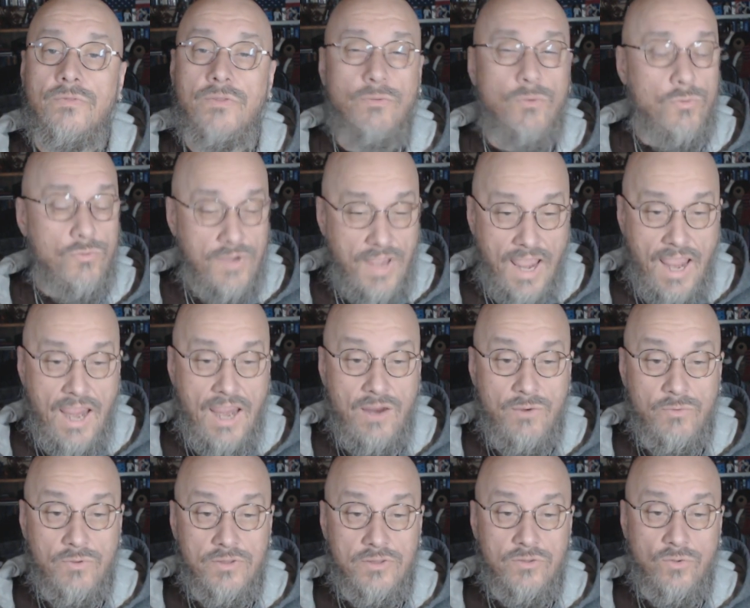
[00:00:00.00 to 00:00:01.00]
They're
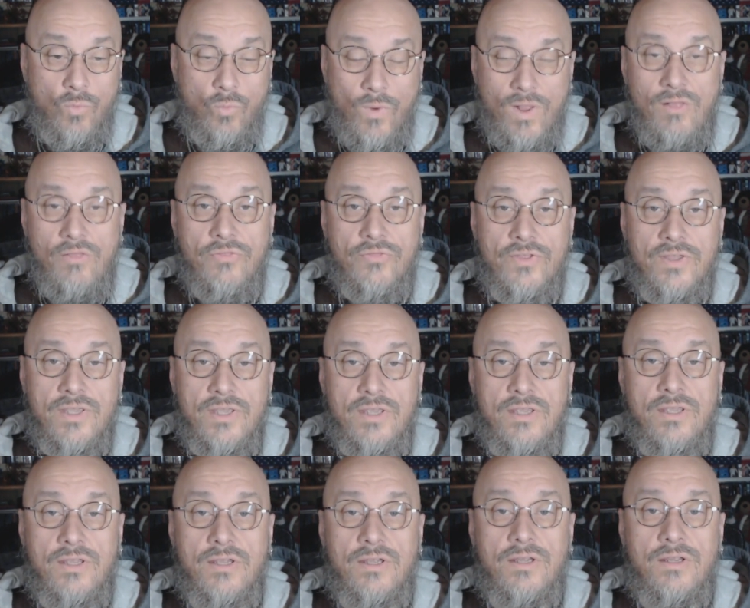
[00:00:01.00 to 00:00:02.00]
okay with the
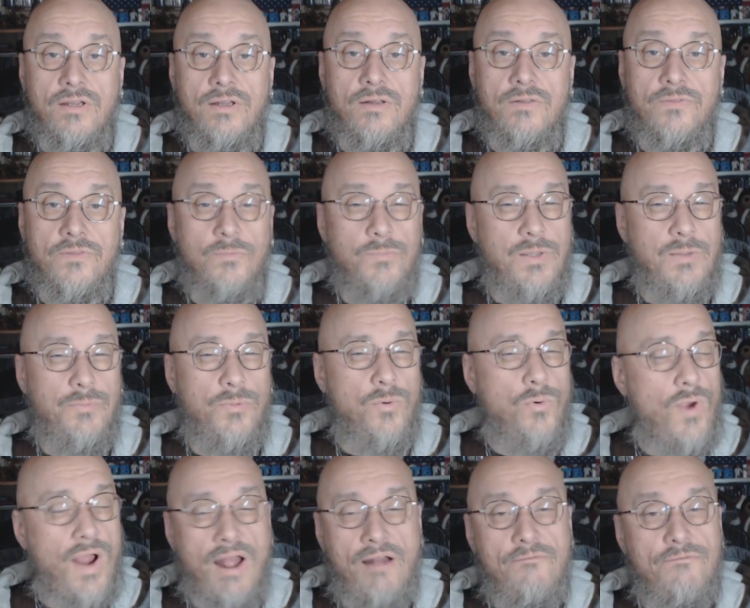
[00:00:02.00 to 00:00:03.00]
wealthy, the
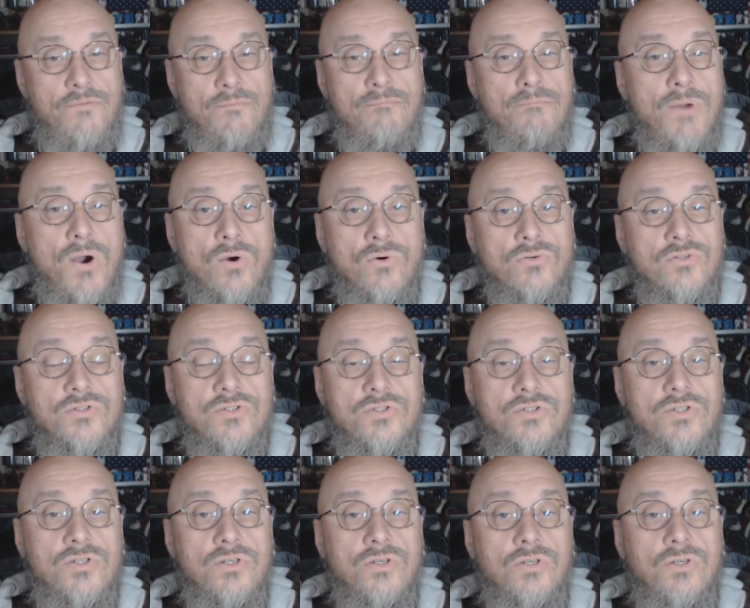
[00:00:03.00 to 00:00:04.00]
people who have the
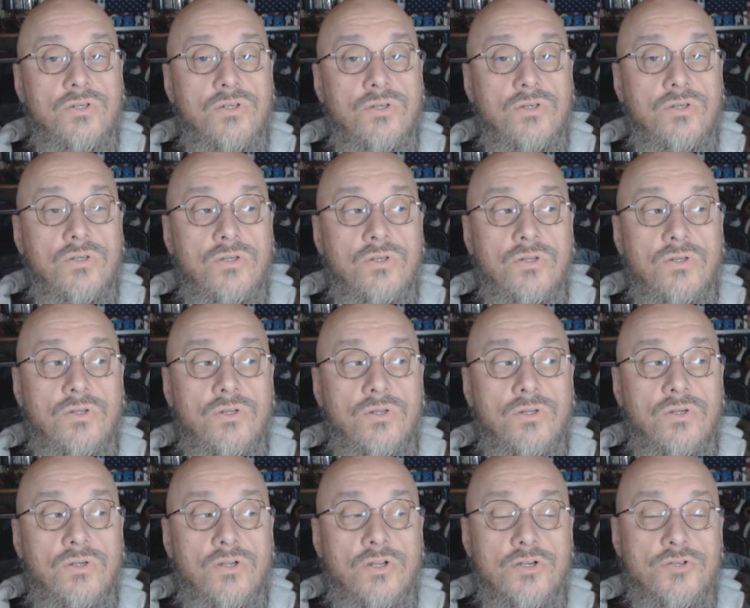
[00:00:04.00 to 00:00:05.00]
most,
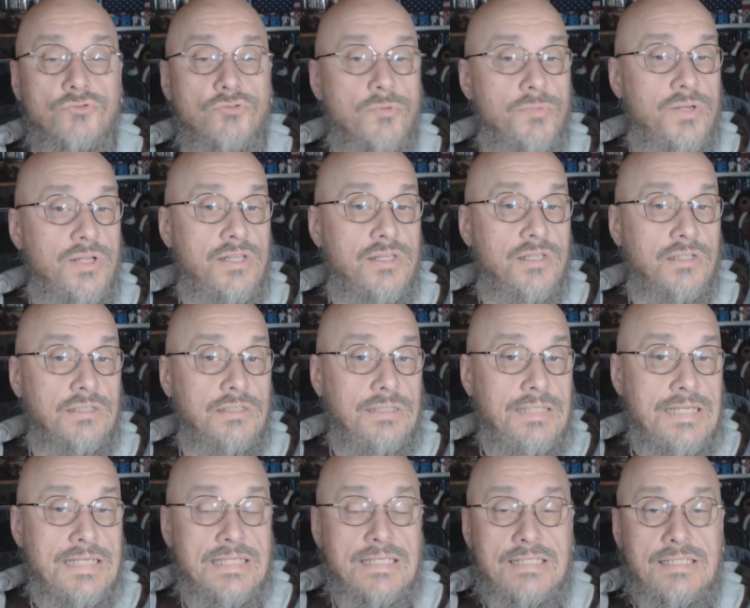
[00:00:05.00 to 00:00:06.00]
contributing the
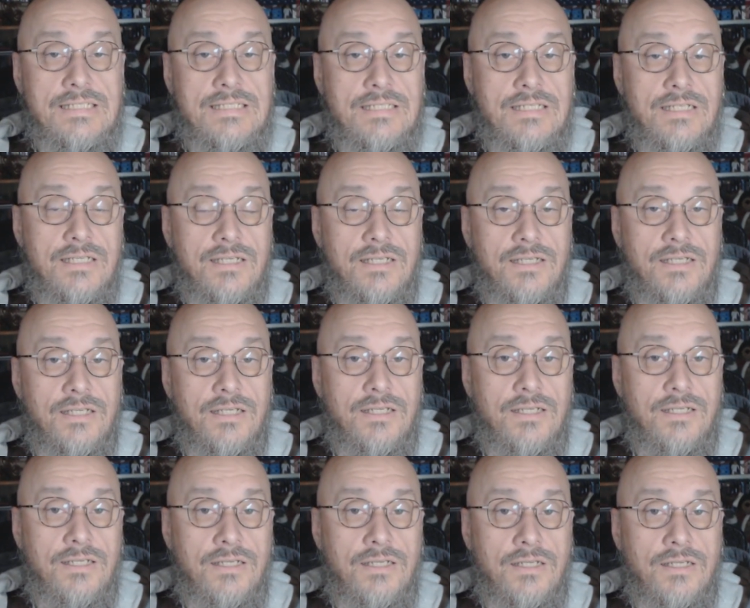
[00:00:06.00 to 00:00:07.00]
least,
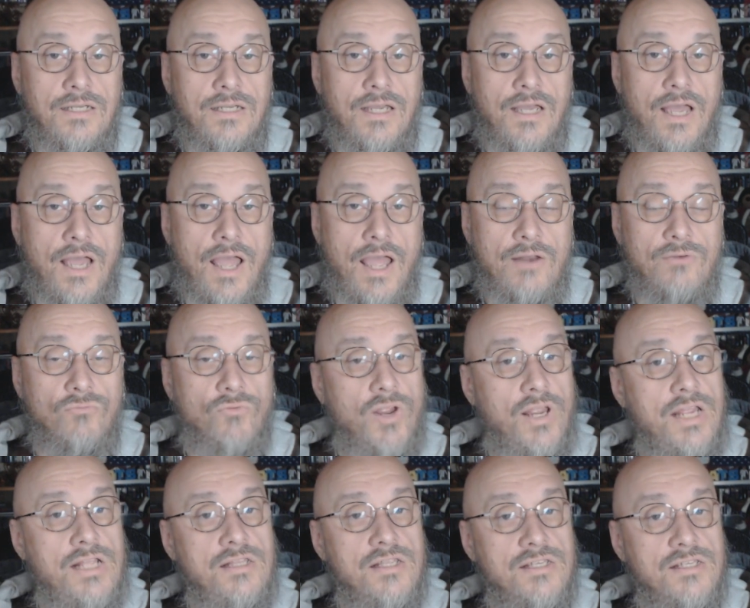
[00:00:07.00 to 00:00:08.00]
and
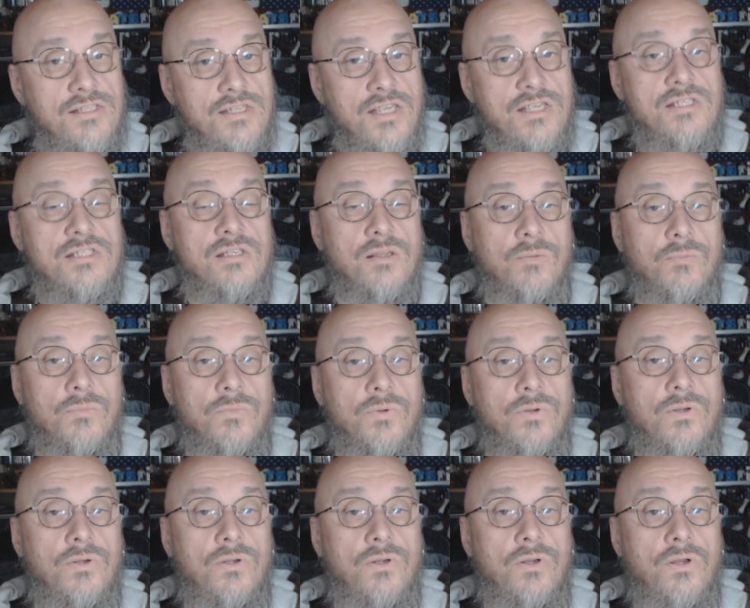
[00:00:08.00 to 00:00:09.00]
rigging the system
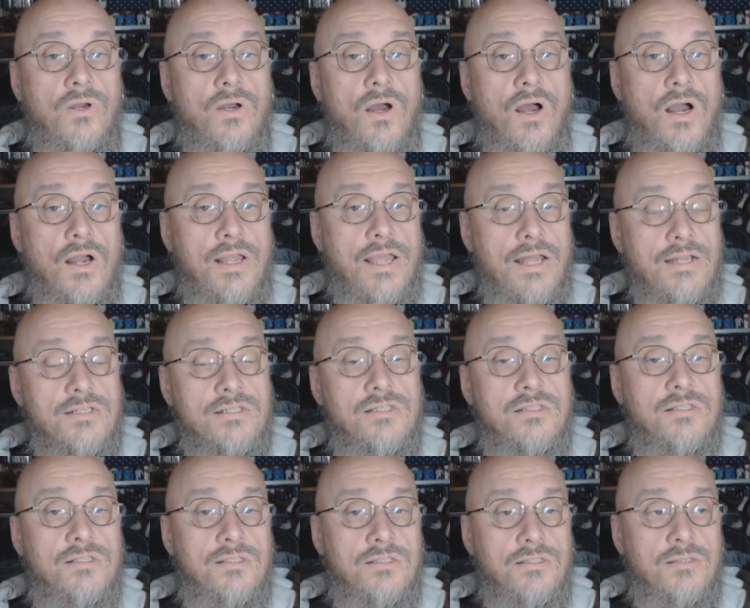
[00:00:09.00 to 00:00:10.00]

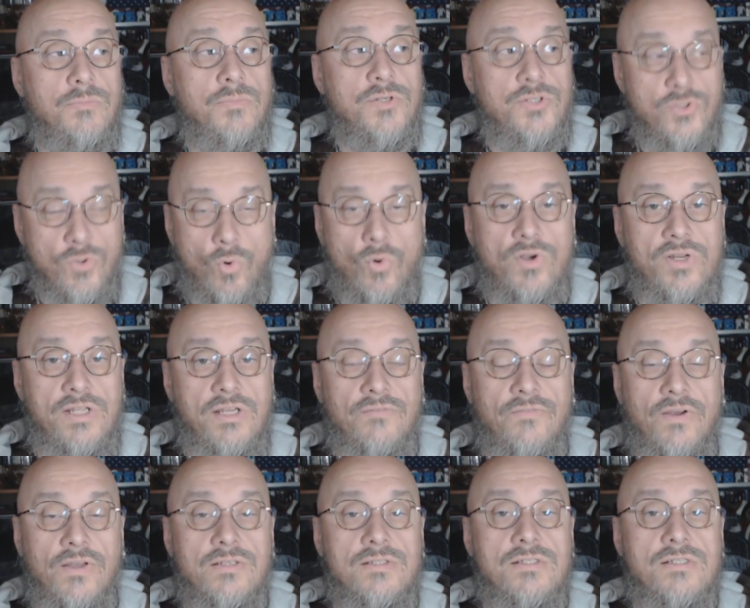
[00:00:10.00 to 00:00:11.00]
against the majority
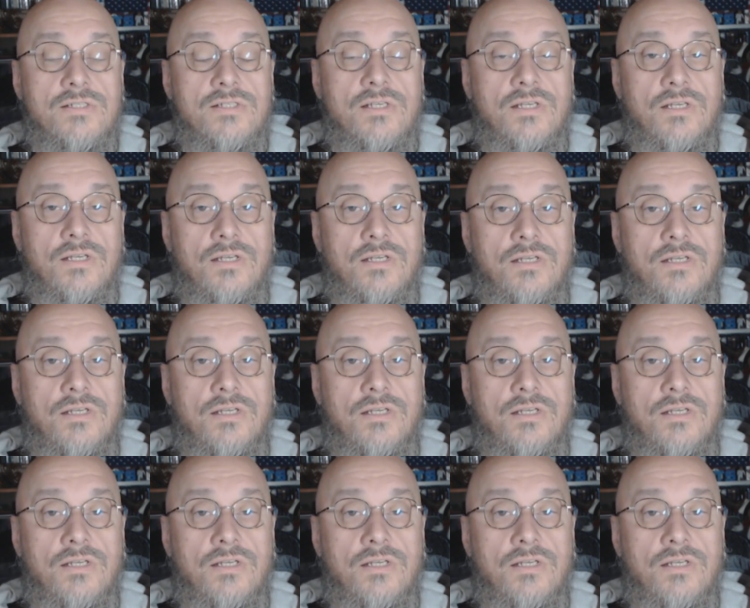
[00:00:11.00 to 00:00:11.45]
of us.